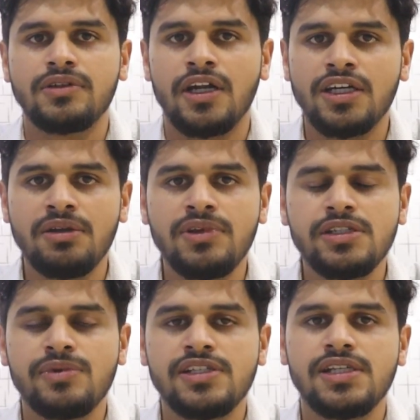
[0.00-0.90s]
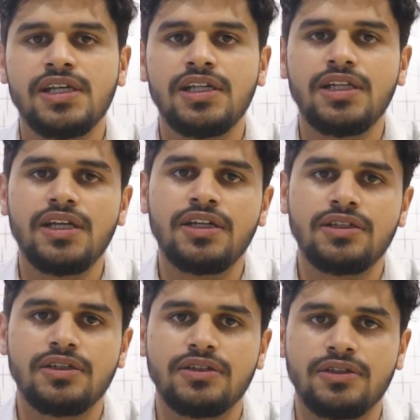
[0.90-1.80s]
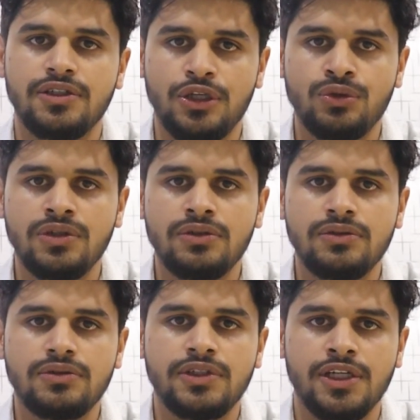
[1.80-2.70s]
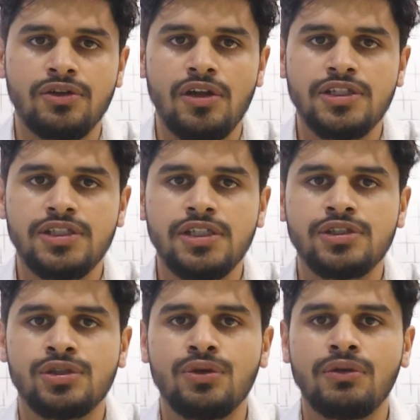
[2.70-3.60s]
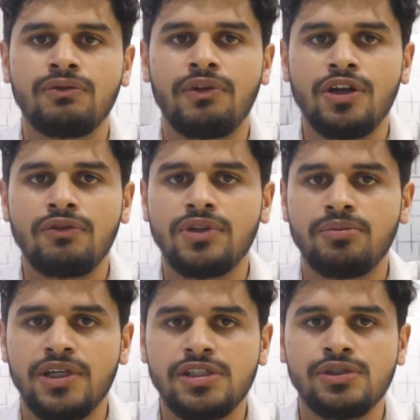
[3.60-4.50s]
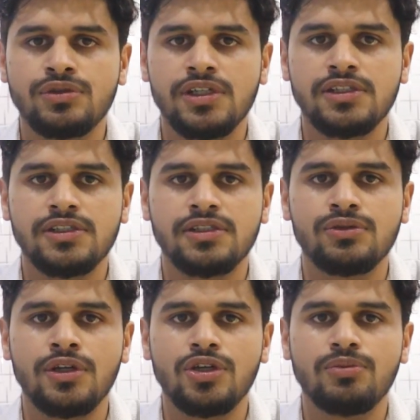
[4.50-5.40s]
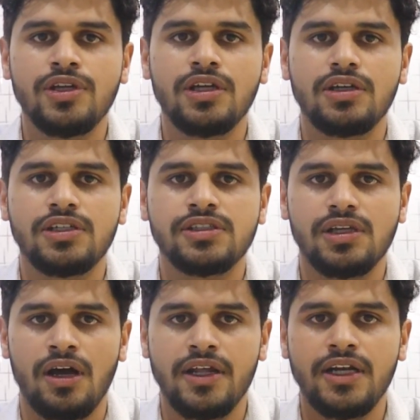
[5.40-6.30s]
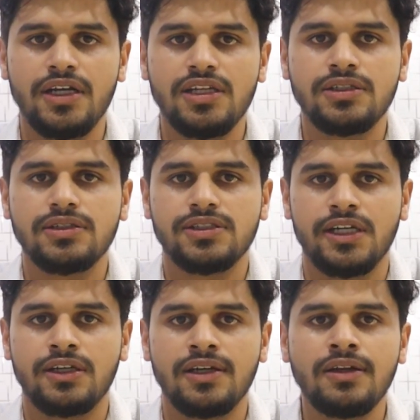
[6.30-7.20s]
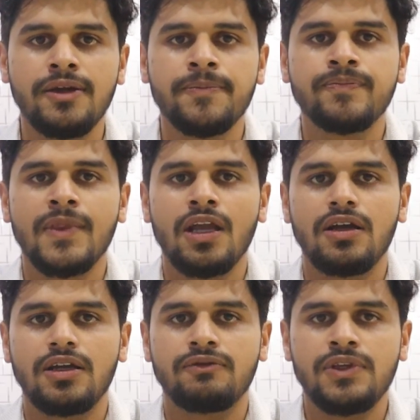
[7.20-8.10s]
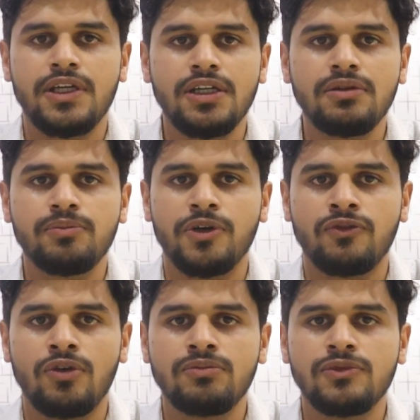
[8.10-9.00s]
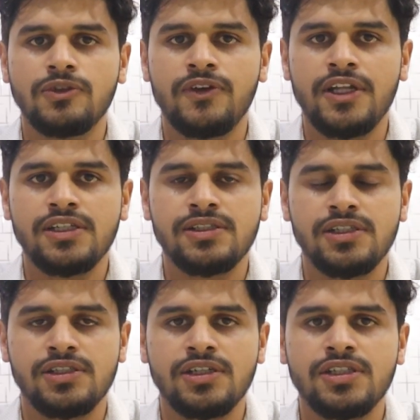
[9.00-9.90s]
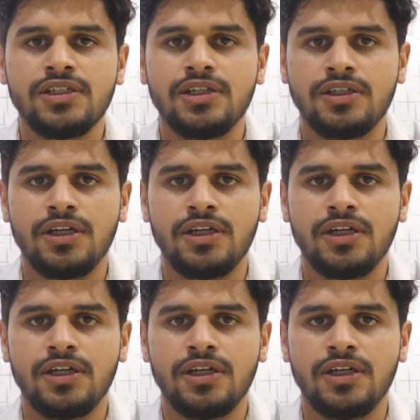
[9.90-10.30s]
DuckDB is basically a new technology, so one of the best use cases is going to be its R&D sector. We can perform various research and